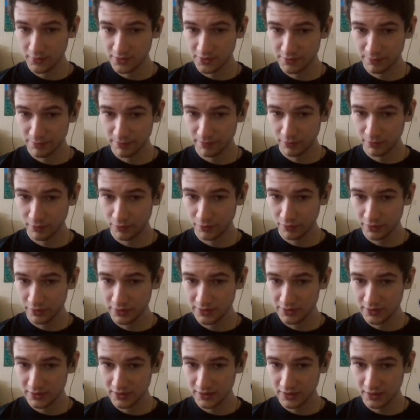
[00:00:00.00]
is
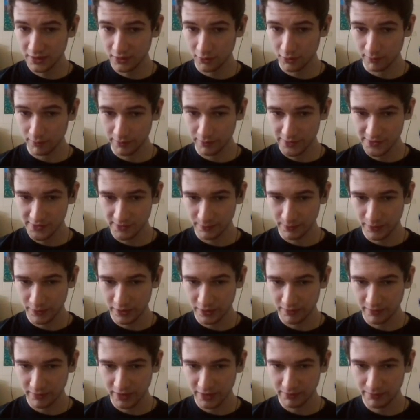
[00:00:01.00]
going to help
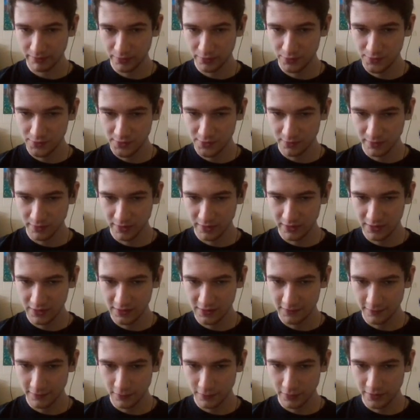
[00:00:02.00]
somewhere, might boost one of
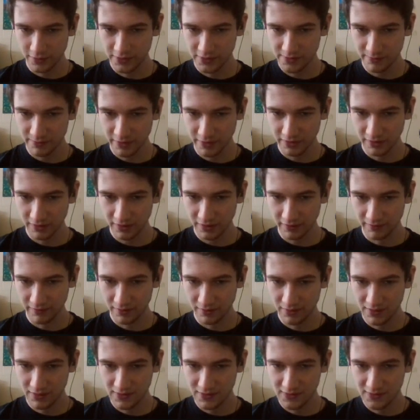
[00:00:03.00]
these 4s, might cover